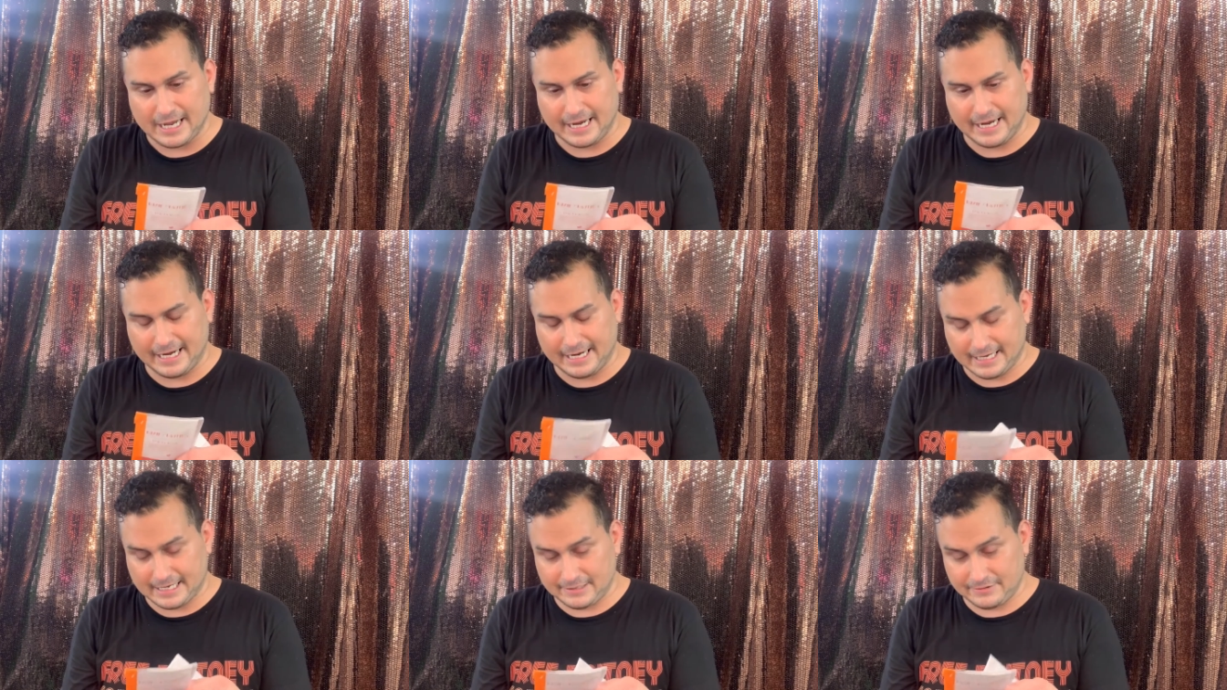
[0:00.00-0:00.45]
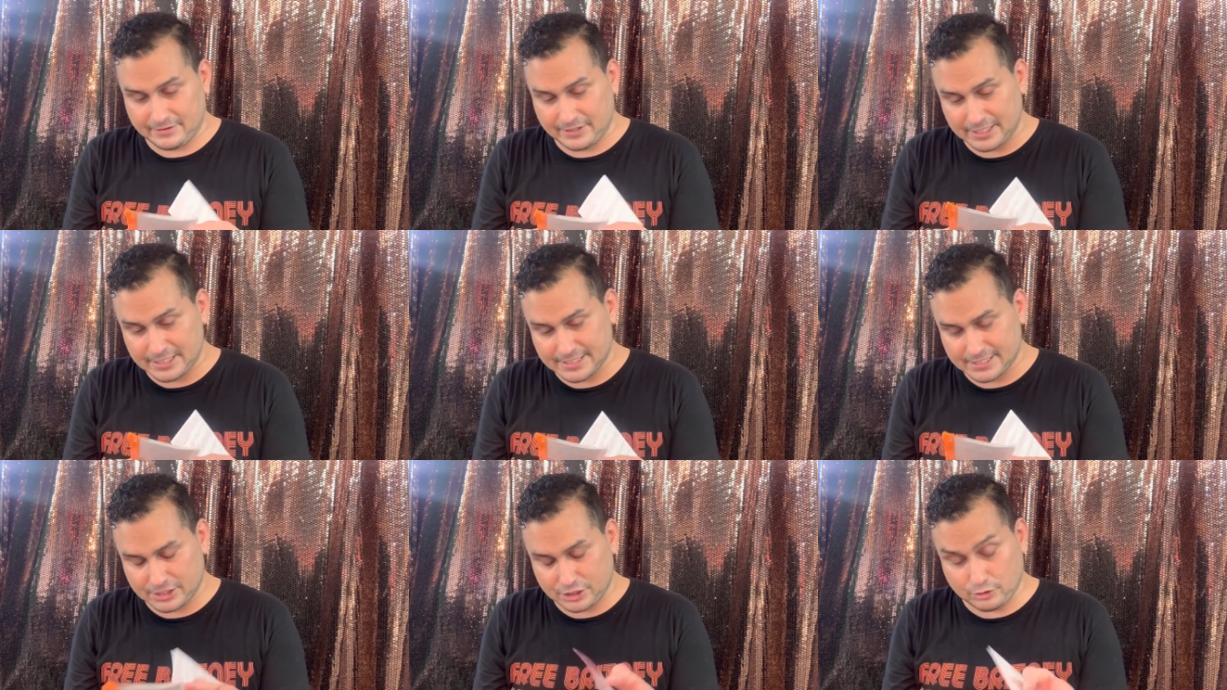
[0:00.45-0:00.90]
And
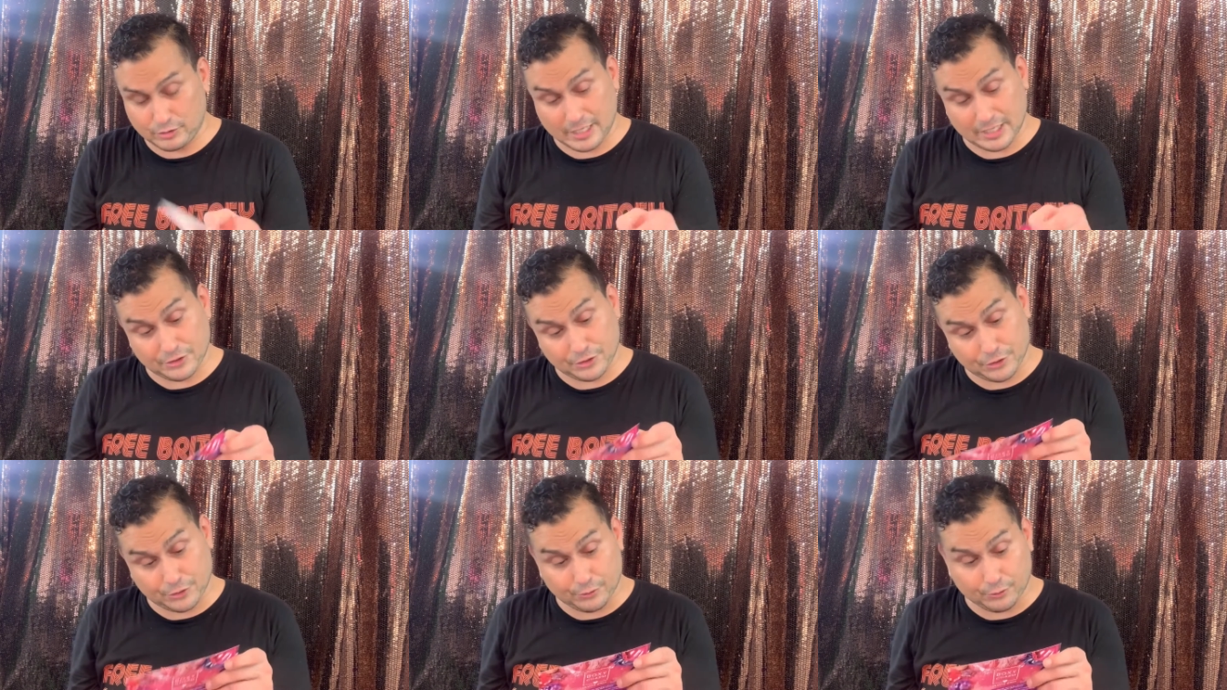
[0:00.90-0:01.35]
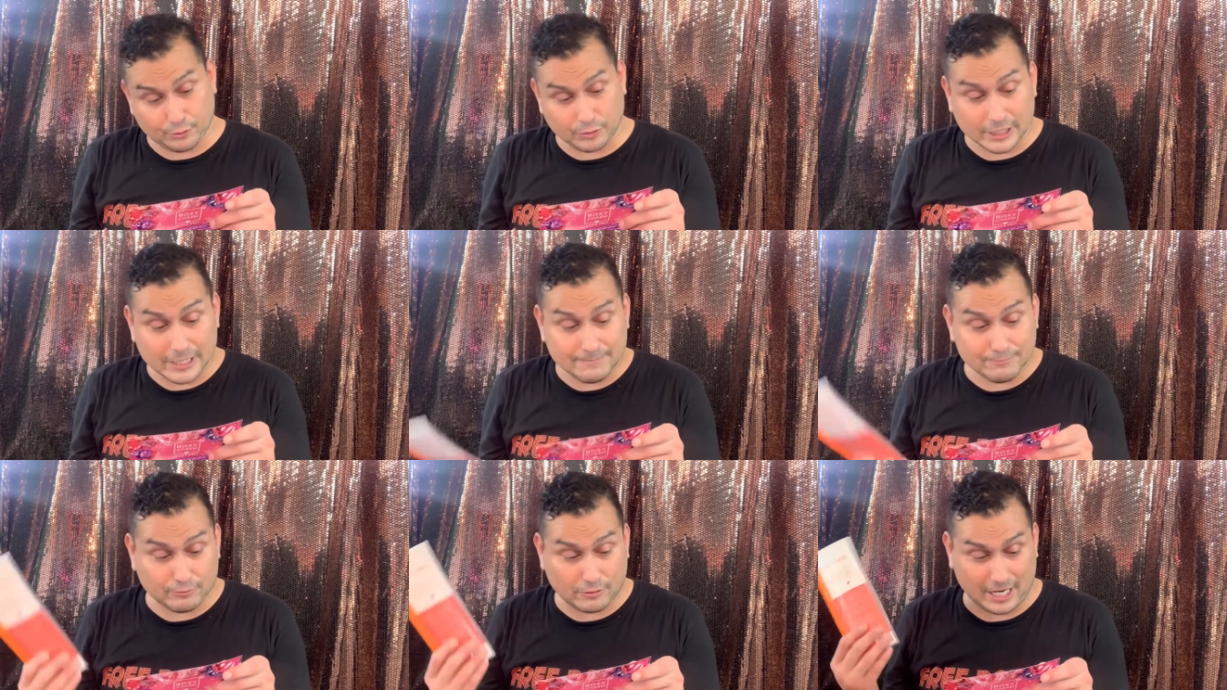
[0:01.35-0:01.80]
this, you get
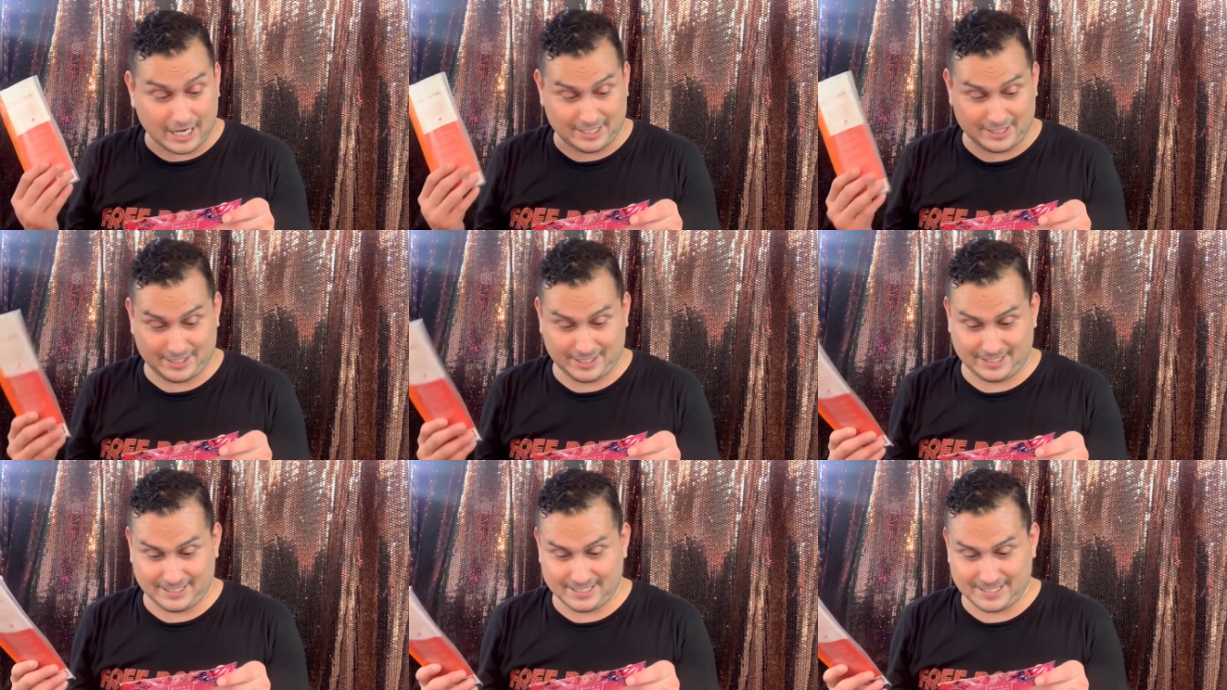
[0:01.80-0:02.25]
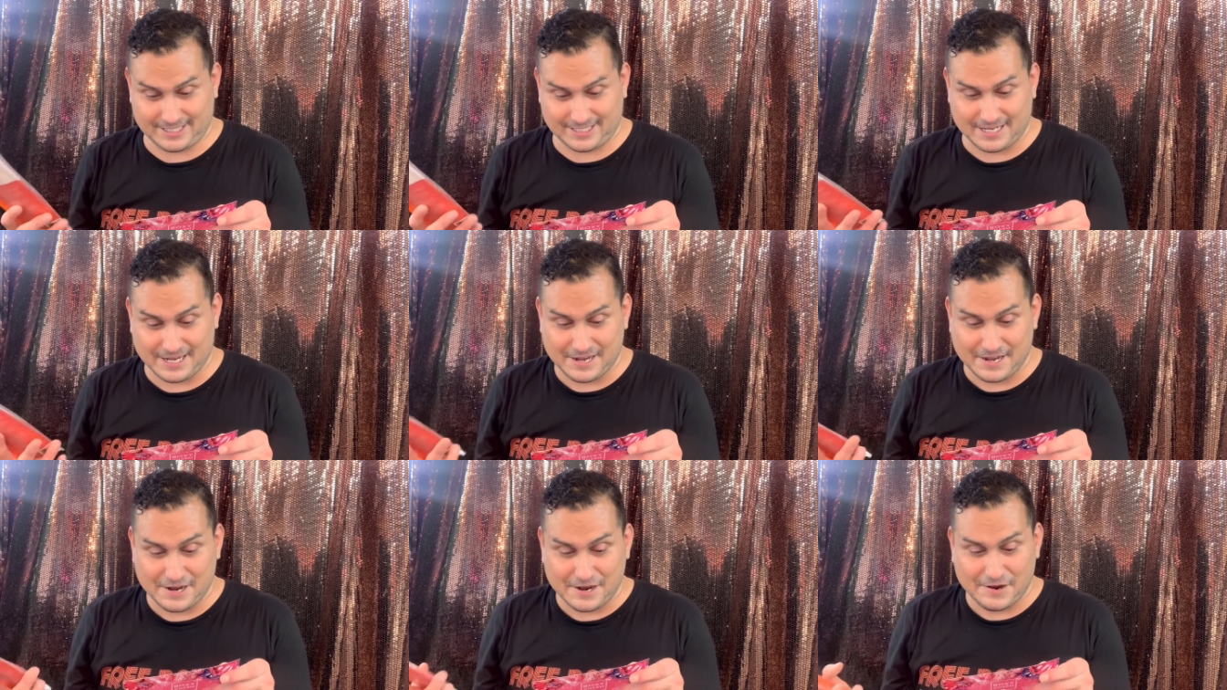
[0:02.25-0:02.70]
3 brushes
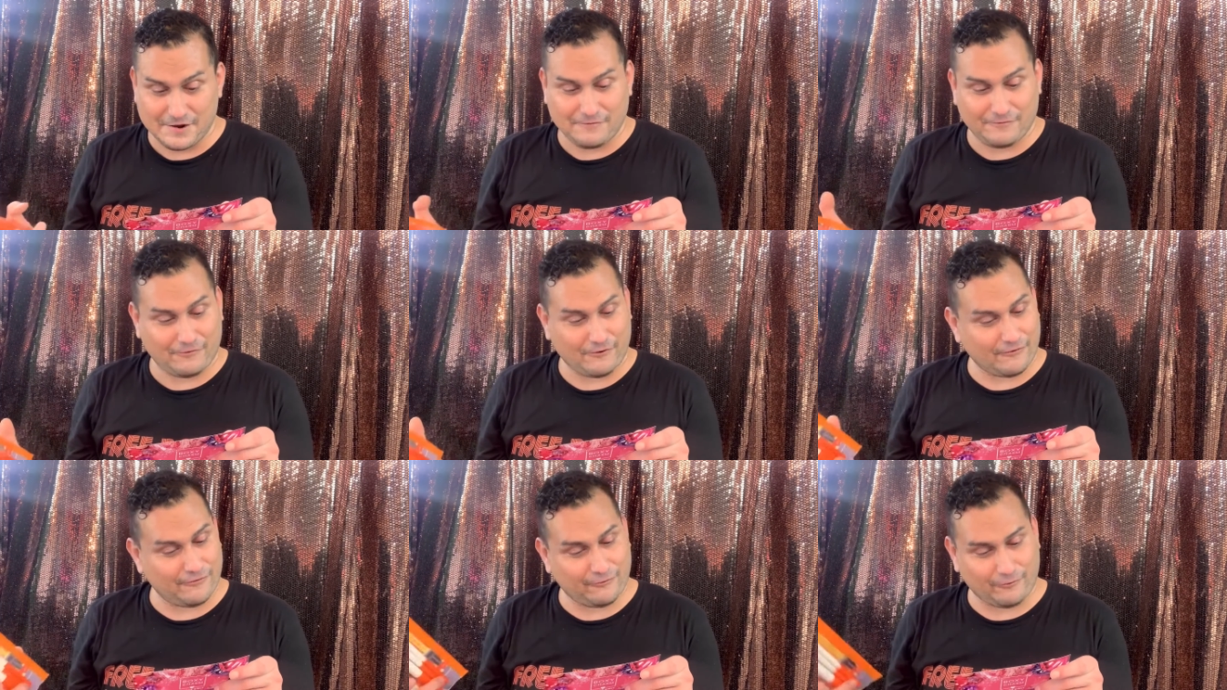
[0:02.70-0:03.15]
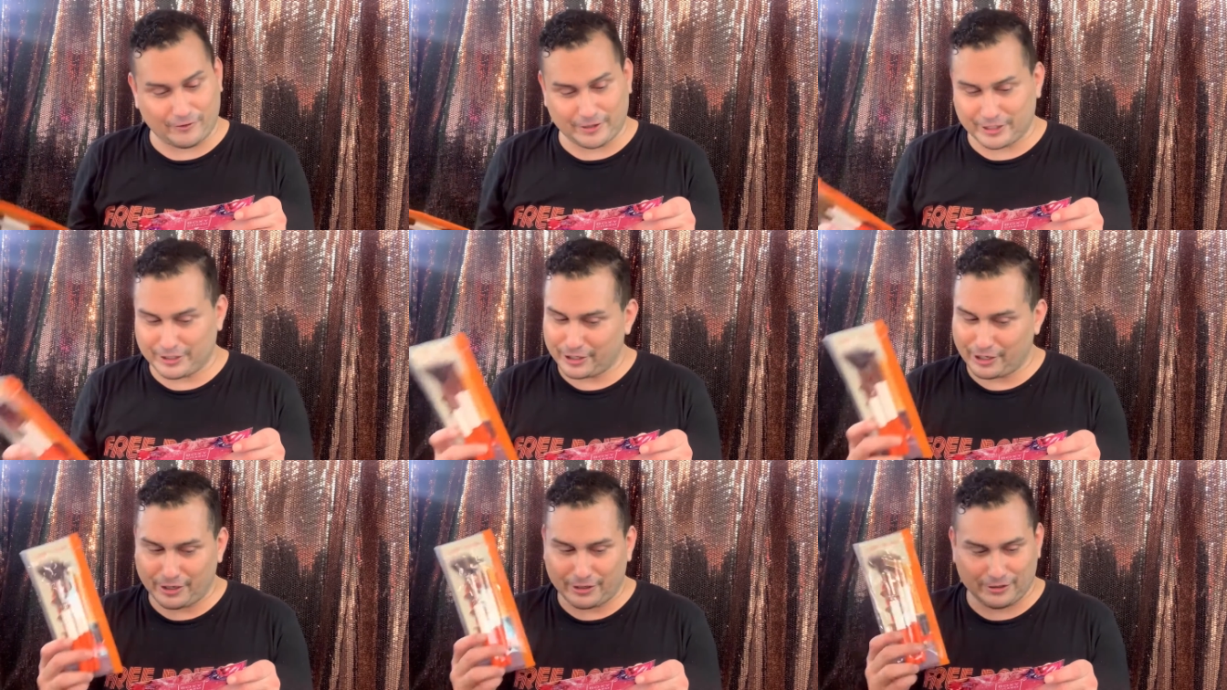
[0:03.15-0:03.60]
for
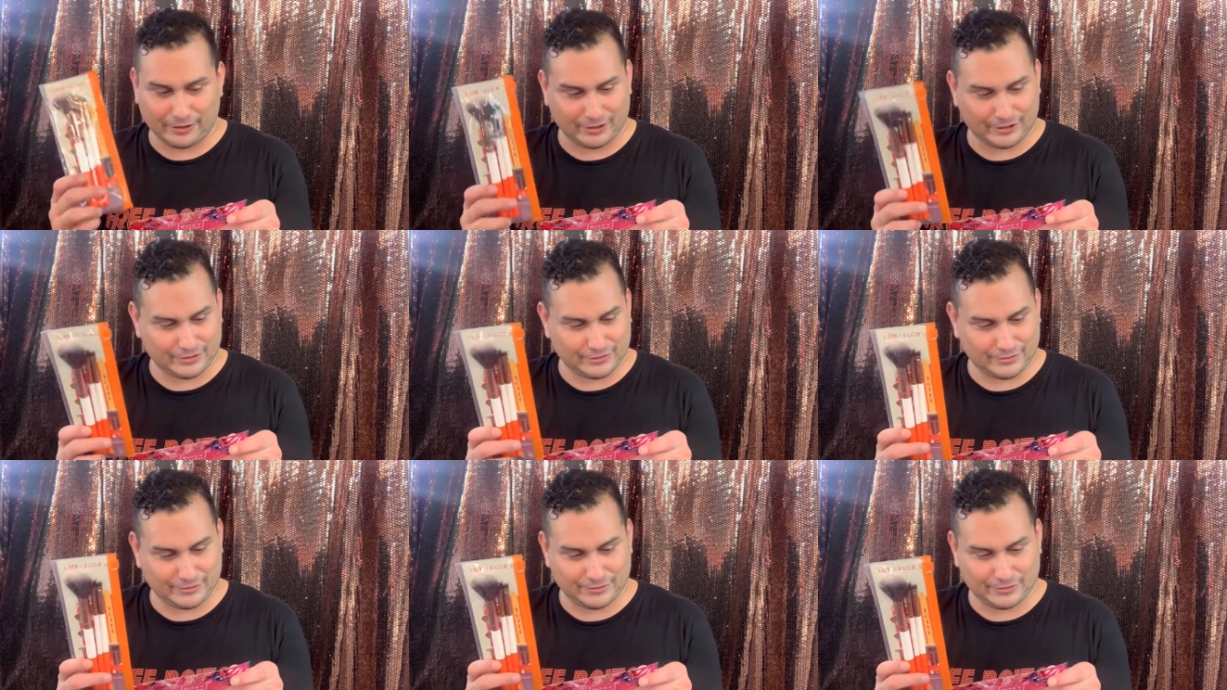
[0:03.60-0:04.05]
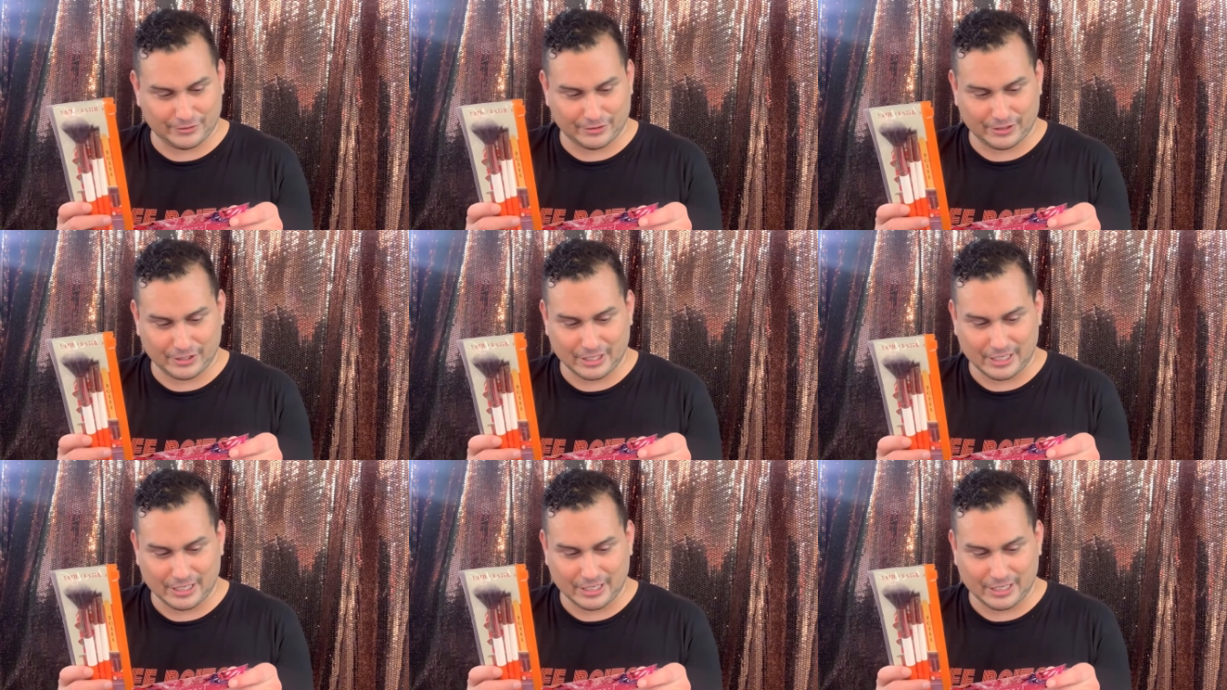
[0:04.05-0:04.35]
$40.